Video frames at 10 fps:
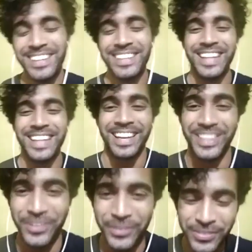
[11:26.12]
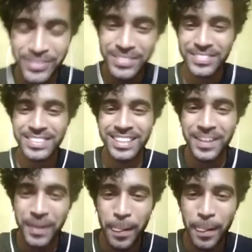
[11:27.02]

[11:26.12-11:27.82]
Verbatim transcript: Thank you. Amazing.